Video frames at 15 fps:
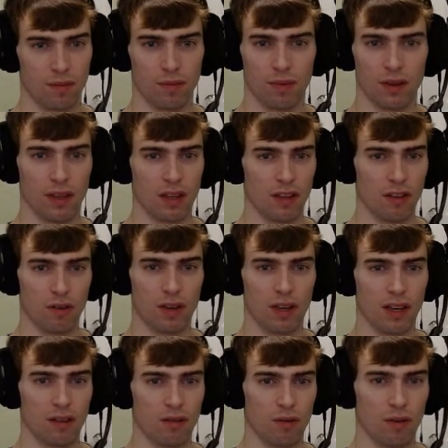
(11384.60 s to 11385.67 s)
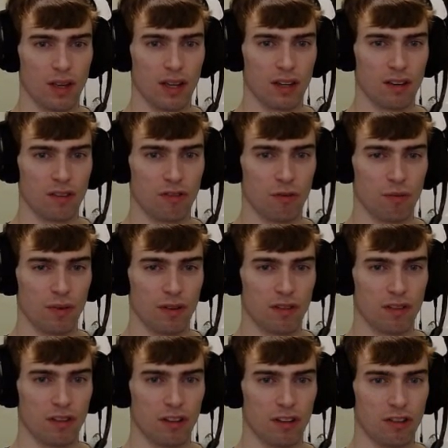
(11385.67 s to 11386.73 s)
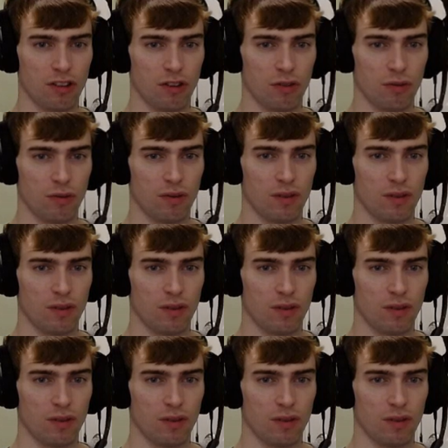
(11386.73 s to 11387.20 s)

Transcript: But then you can't do that because you're missing the 2.